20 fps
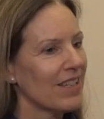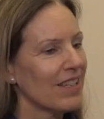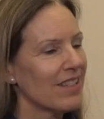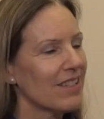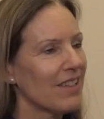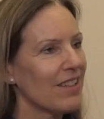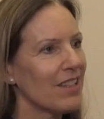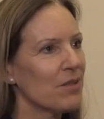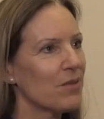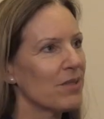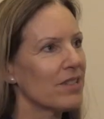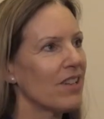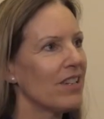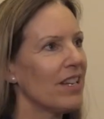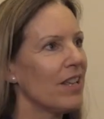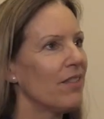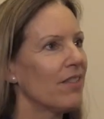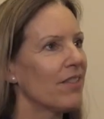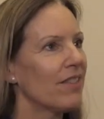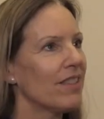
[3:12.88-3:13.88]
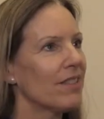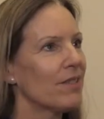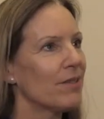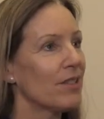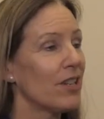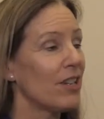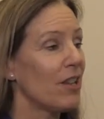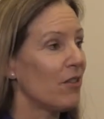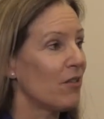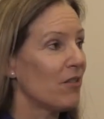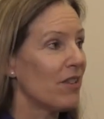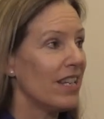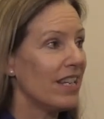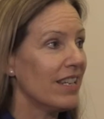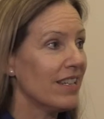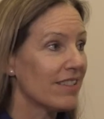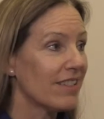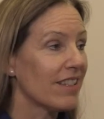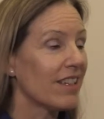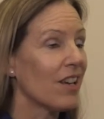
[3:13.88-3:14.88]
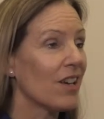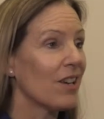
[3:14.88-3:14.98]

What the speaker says: So this was only 3 years ago.